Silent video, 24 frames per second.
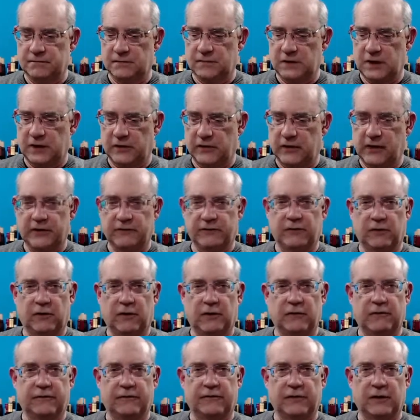a thing full
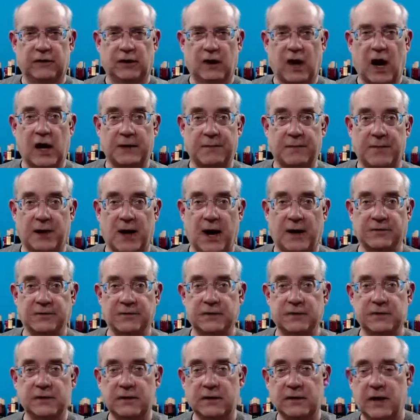of
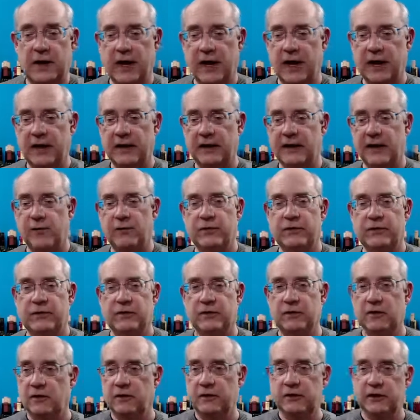lollipops, and they would, you
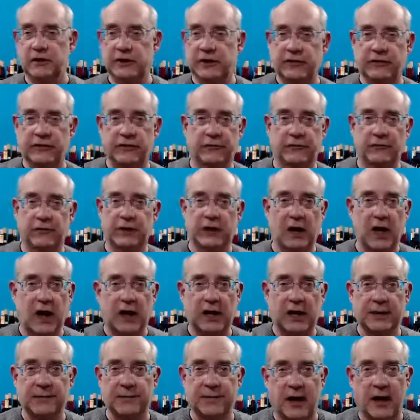know, you could get the free
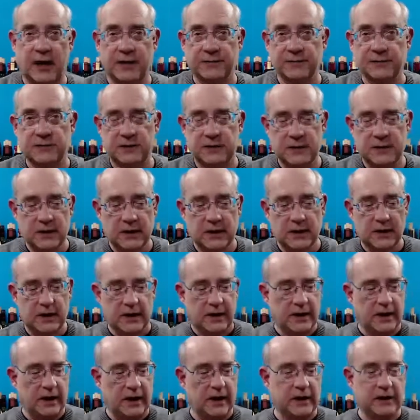lollipops.
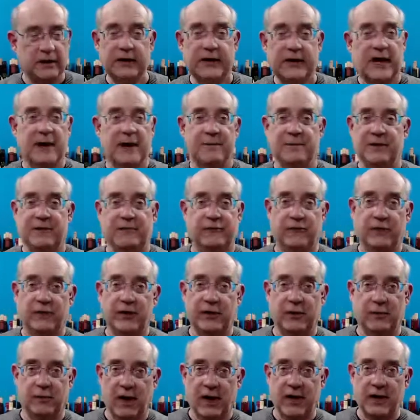And you can't be free,
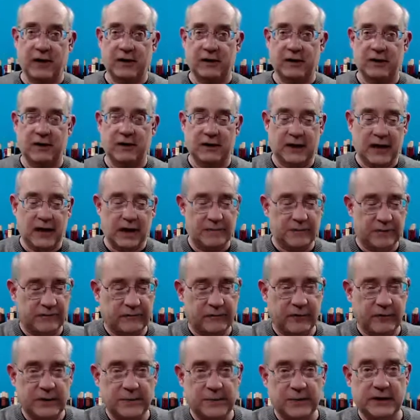right? You can't be
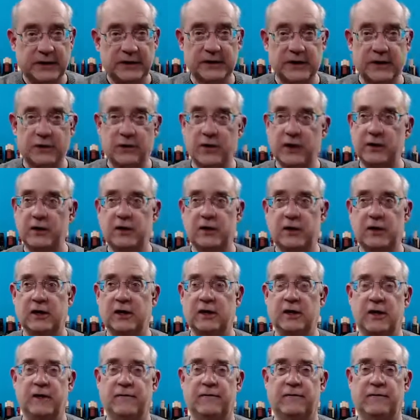free. But I tell you what, you could
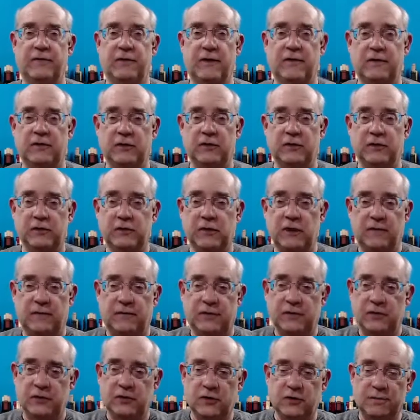if you
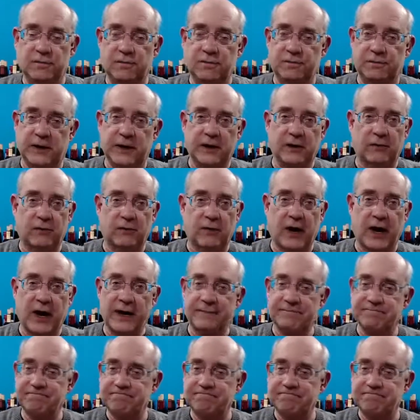did played it right,